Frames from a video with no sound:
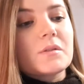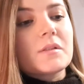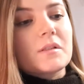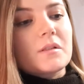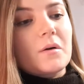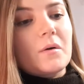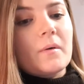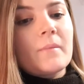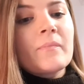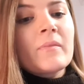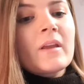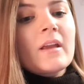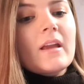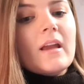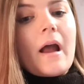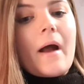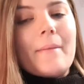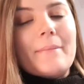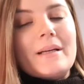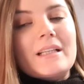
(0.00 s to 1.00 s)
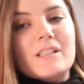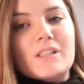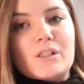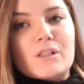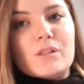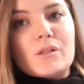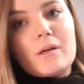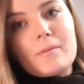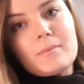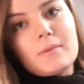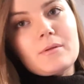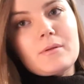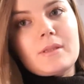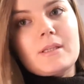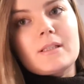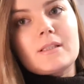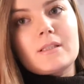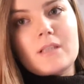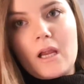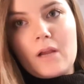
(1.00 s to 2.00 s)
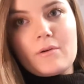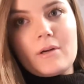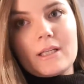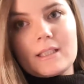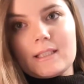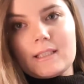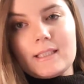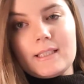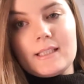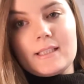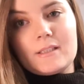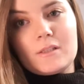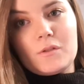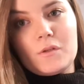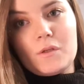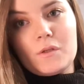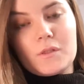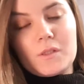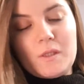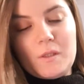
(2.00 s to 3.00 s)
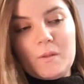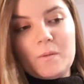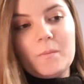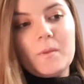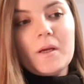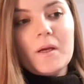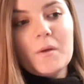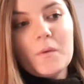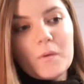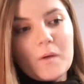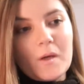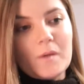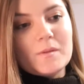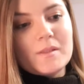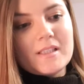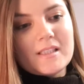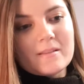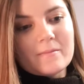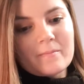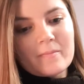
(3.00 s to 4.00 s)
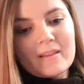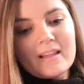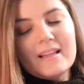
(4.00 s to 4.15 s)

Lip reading: So I might just upload this directly to YouTube. Who knows?